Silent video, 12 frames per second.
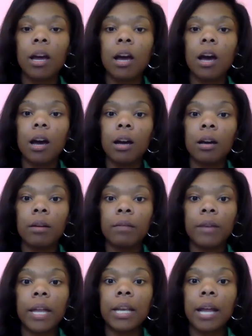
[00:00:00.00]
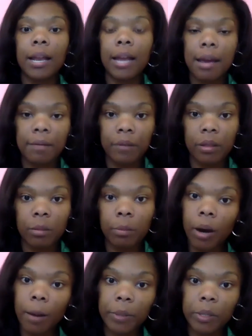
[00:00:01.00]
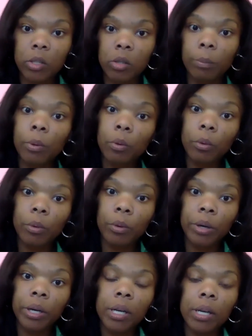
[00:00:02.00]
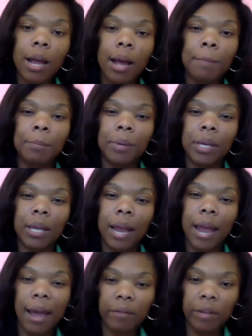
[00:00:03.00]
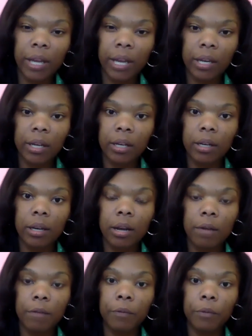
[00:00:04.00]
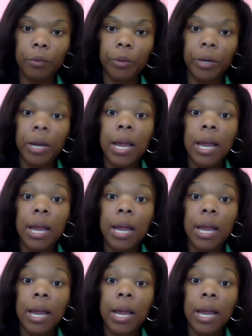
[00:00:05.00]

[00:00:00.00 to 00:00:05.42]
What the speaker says: of not having the proper support, not being advocated enough for,